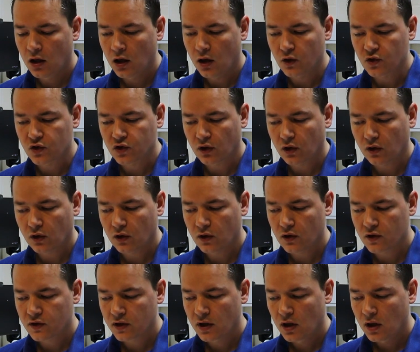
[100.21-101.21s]
on stock
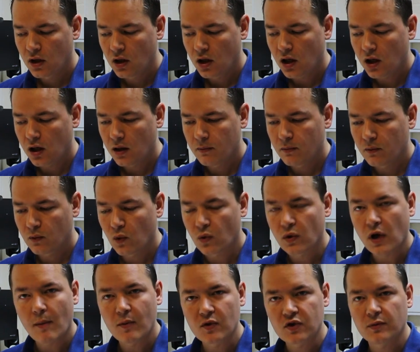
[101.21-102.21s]
clocks um, we'll
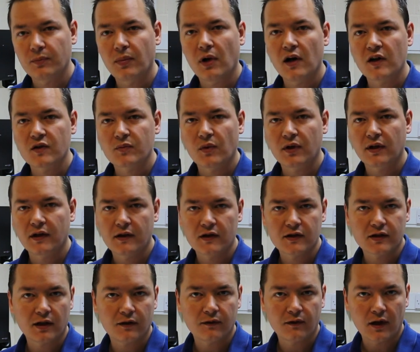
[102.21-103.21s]
come on to BIOS modding and
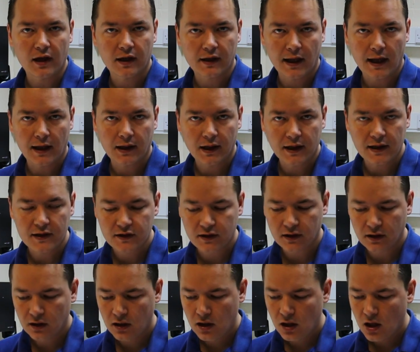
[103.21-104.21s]
stuff like that
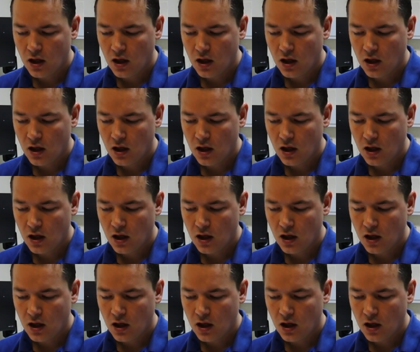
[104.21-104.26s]
later